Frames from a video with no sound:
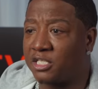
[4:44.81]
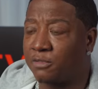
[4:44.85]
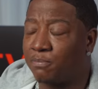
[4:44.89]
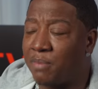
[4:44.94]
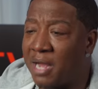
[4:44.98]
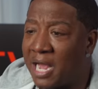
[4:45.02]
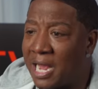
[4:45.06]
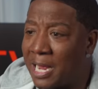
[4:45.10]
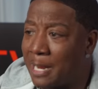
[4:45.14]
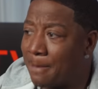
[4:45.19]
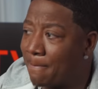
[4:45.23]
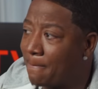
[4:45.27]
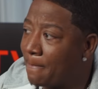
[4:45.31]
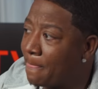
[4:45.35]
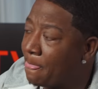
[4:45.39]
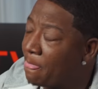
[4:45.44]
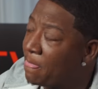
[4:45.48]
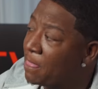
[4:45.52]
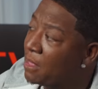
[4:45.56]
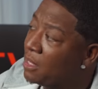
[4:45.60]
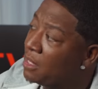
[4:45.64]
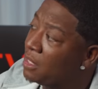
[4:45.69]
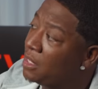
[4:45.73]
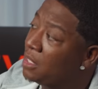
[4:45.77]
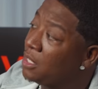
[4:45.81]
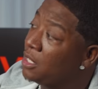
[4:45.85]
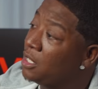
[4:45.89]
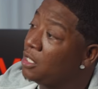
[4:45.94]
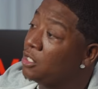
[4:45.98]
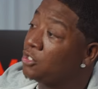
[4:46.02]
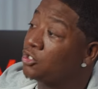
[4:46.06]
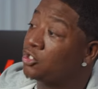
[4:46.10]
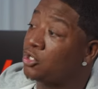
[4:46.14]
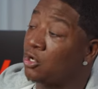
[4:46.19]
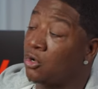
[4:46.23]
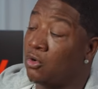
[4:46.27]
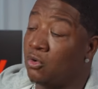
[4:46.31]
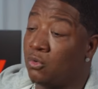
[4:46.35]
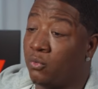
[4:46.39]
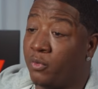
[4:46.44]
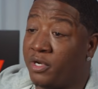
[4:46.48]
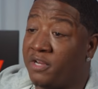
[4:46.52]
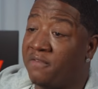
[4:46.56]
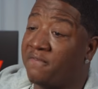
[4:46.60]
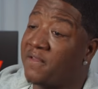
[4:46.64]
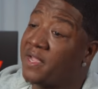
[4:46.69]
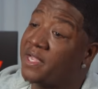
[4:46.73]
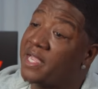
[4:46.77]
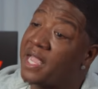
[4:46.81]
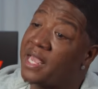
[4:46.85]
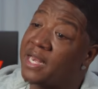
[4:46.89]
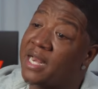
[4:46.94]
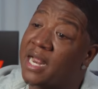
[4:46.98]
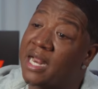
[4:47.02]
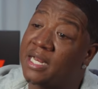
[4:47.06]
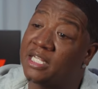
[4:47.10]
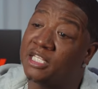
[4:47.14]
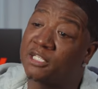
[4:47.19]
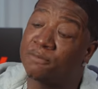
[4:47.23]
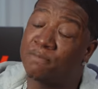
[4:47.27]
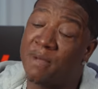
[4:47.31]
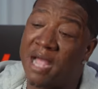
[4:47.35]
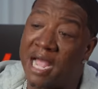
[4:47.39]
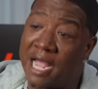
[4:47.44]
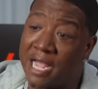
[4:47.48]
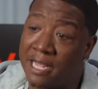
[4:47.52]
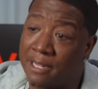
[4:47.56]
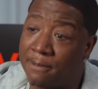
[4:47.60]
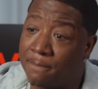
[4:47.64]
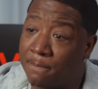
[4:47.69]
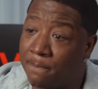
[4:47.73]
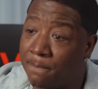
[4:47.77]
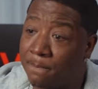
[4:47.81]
spot. So when he vacated out his spot,